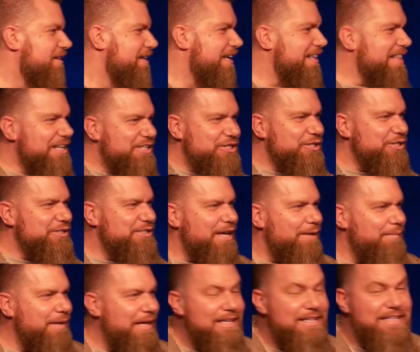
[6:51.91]
And then she'll
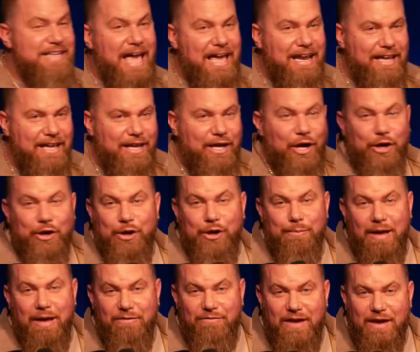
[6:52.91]
tell me, Daddy, you're
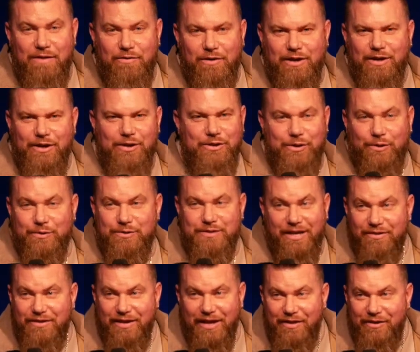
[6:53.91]
my favorite. Don't
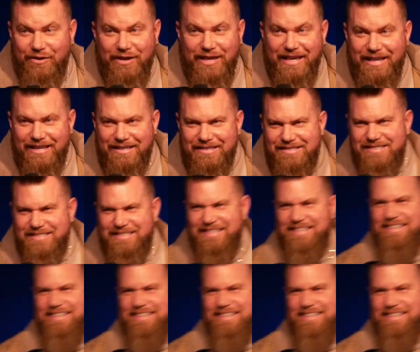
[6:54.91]
tell the other kids.